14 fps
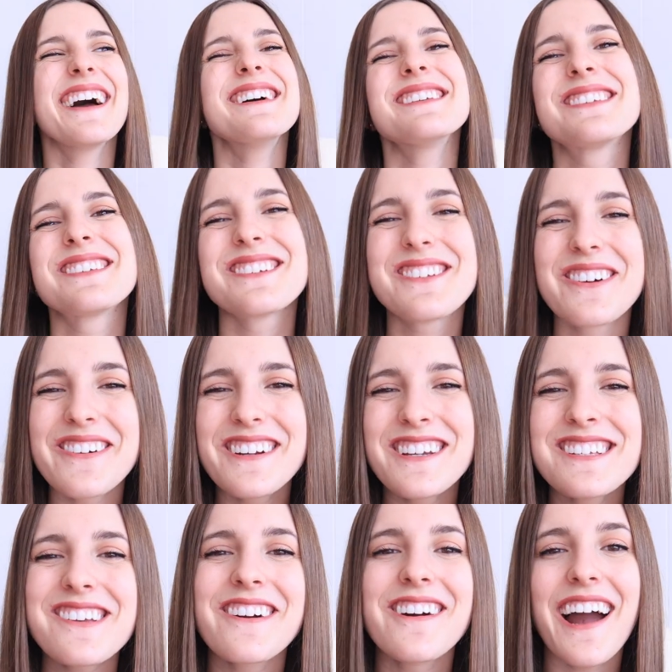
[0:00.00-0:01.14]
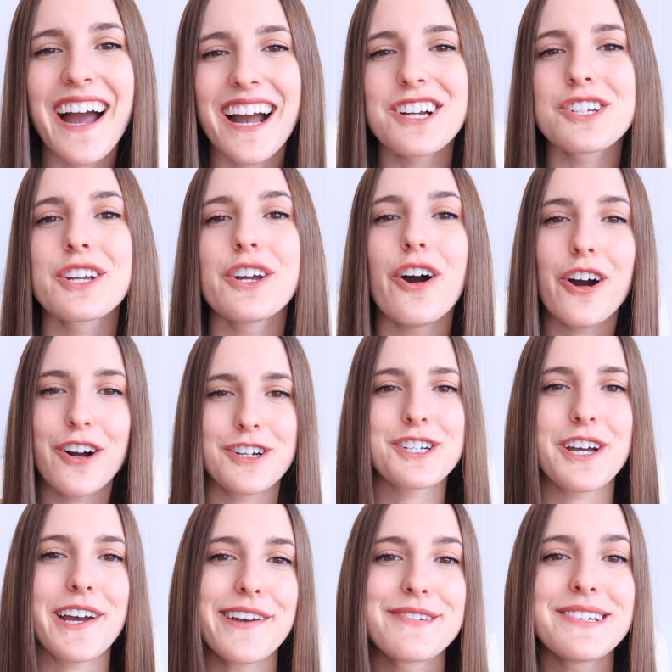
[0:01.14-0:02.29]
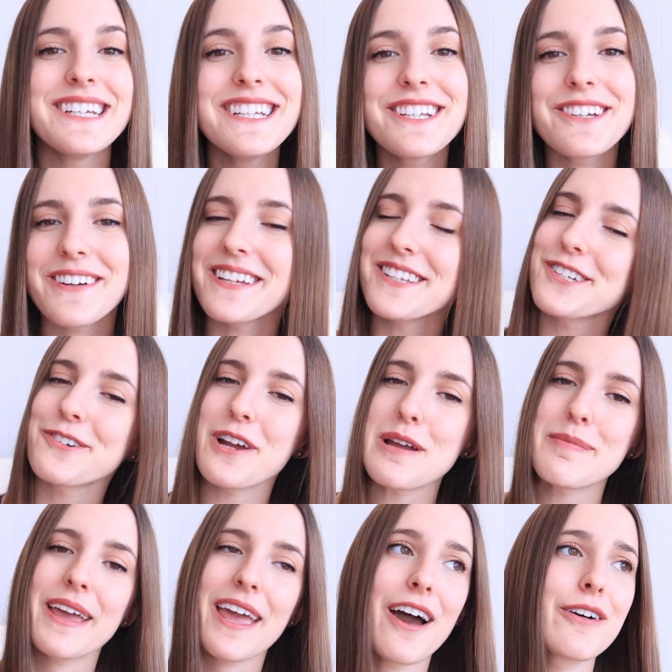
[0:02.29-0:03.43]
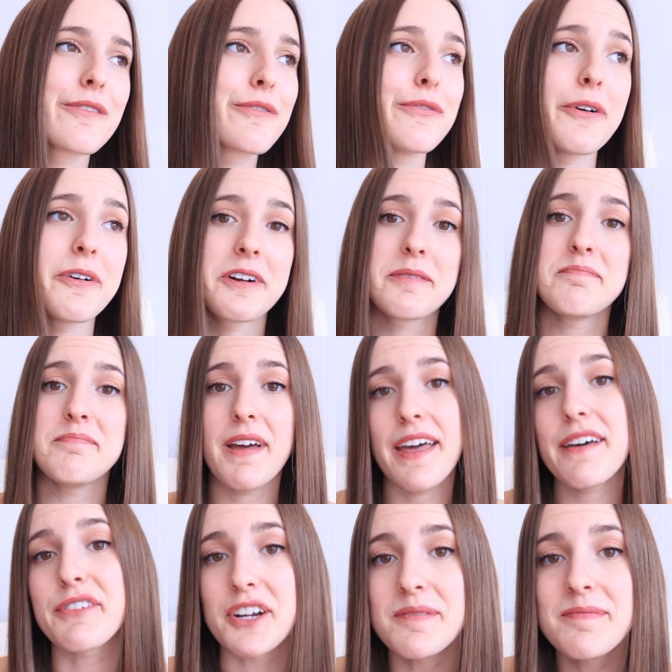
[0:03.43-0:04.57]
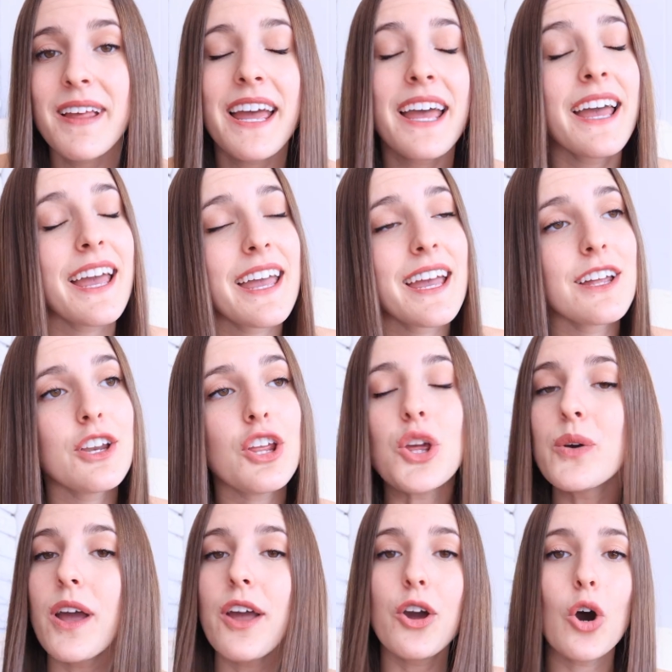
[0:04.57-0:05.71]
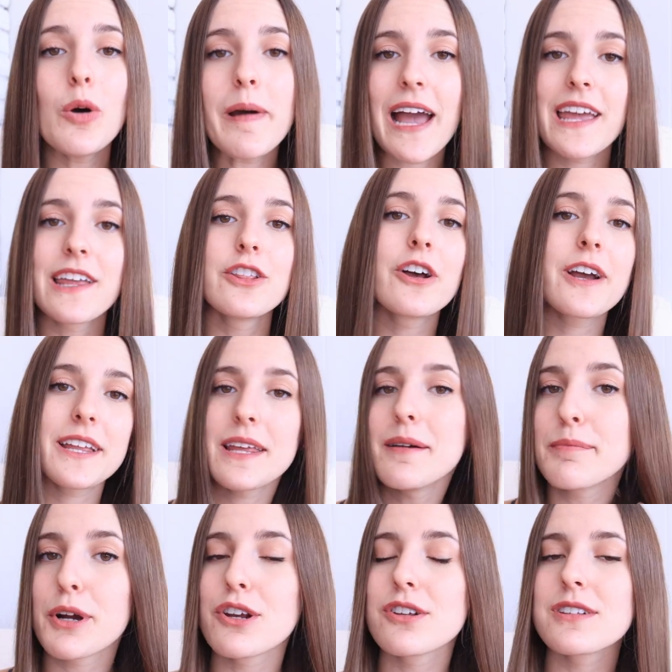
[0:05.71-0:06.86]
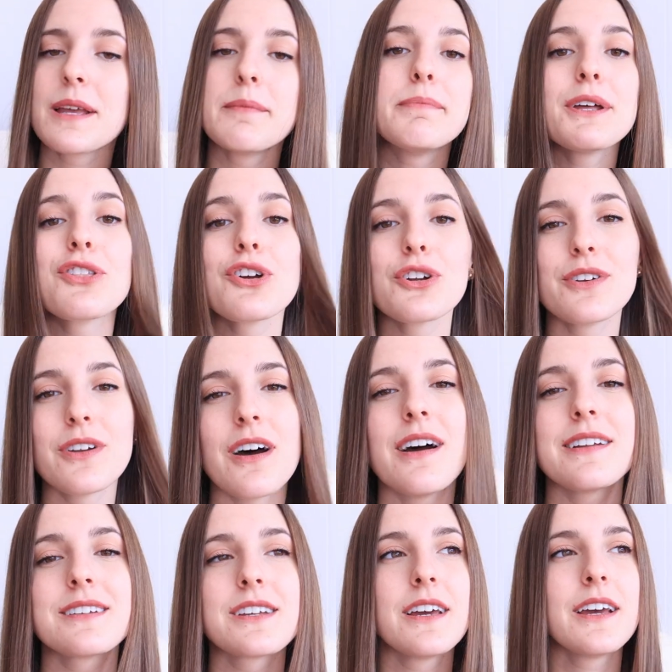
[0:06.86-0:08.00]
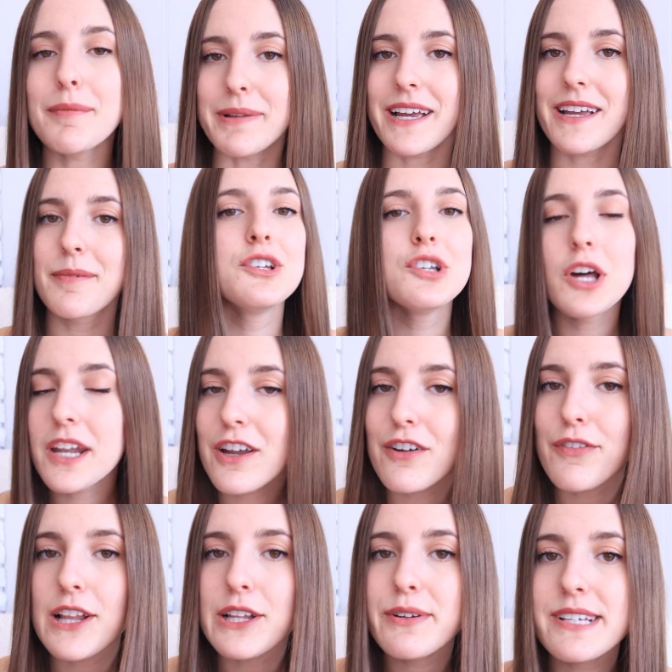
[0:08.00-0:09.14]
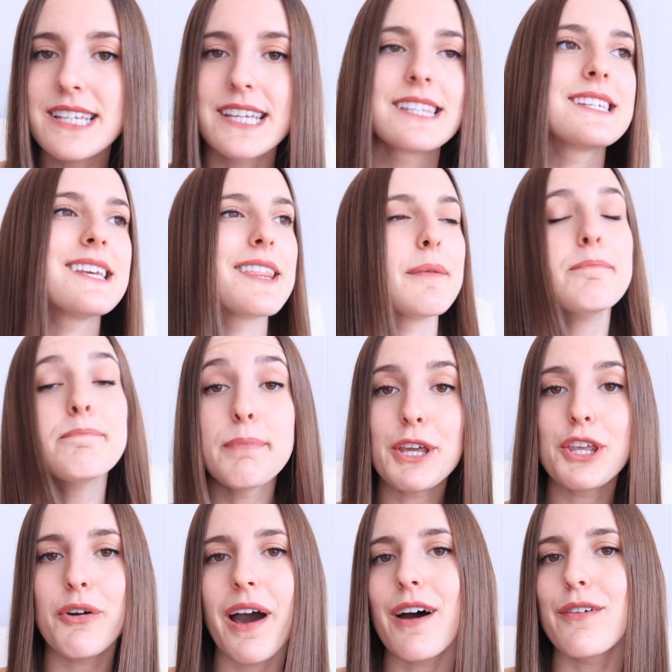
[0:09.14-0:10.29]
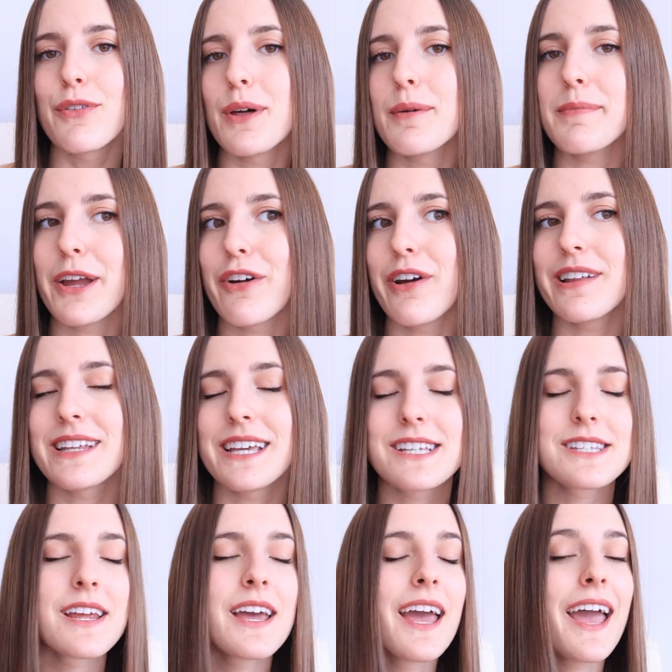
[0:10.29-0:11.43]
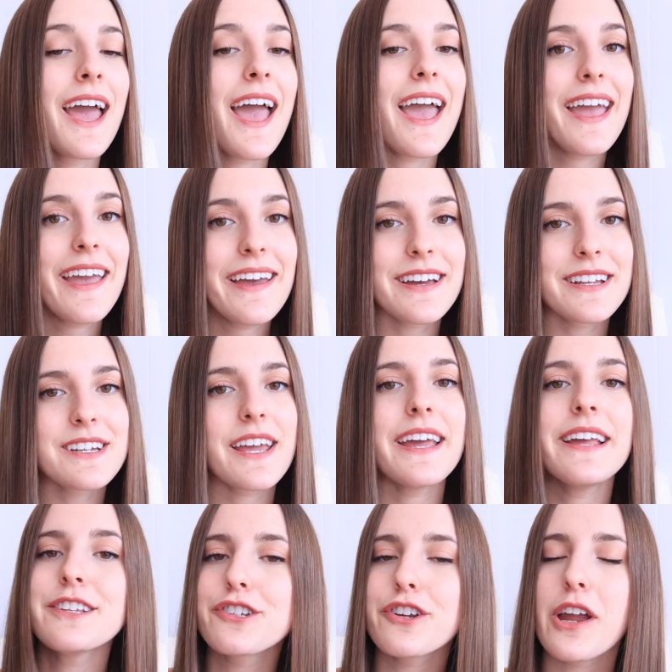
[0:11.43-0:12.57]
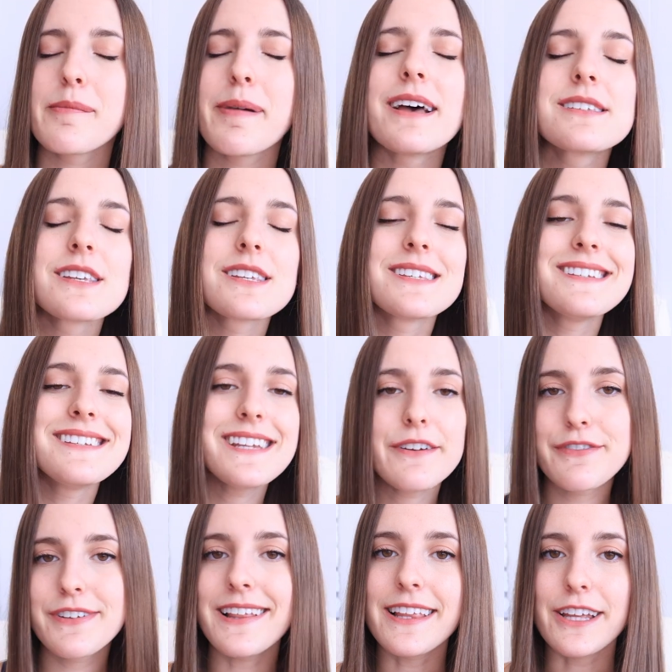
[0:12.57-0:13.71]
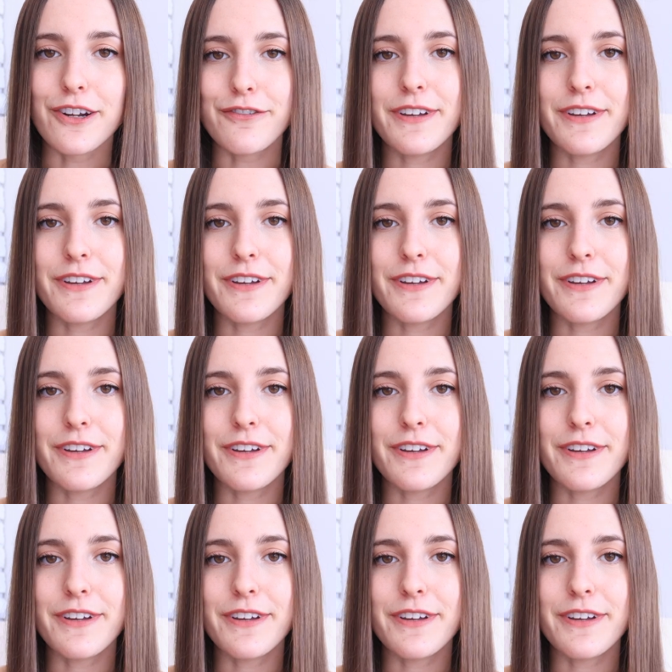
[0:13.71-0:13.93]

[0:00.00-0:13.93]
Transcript: Stories are actually archived in your Instagram account forever. And you can go back and look at them personally, but they're not public. None of your followers can see them, but you have them there at least. And Instagram has this nifty little